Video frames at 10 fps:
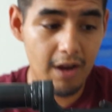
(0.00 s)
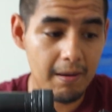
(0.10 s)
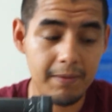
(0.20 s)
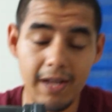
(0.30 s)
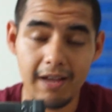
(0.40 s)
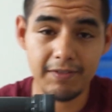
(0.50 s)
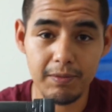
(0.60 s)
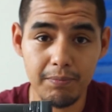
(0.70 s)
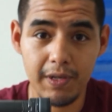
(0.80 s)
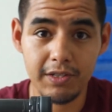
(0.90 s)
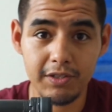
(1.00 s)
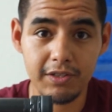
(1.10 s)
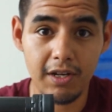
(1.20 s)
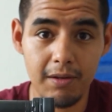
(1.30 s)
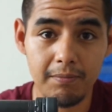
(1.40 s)
I'm gonna have some pictures
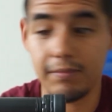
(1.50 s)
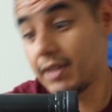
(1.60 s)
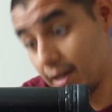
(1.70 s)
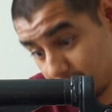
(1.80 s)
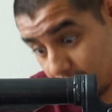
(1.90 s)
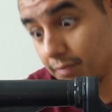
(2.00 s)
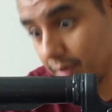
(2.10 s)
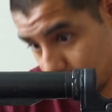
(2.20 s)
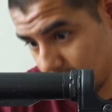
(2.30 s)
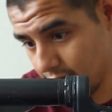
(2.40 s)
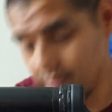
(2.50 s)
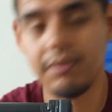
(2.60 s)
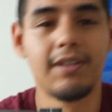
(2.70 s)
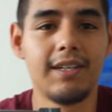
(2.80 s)
up down here below,